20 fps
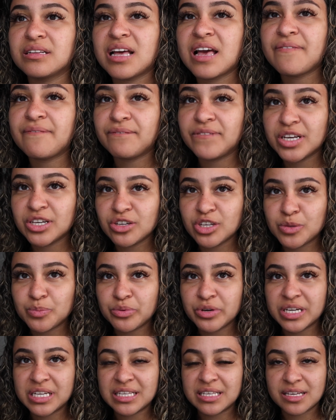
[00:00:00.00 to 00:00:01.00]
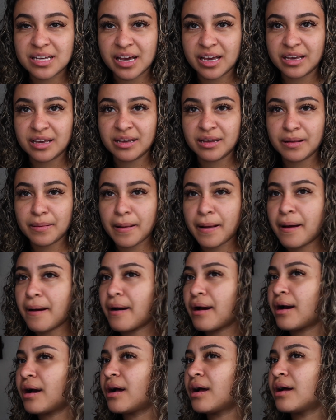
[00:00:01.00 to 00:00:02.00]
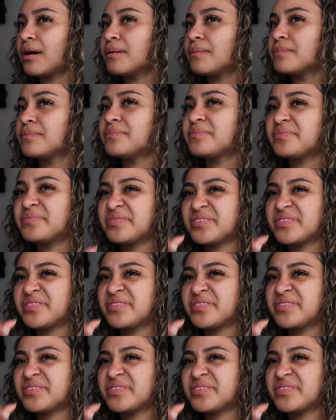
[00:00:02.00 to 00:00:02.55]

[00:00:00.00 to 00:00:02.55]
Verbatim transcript: it feels pretty tight. Um,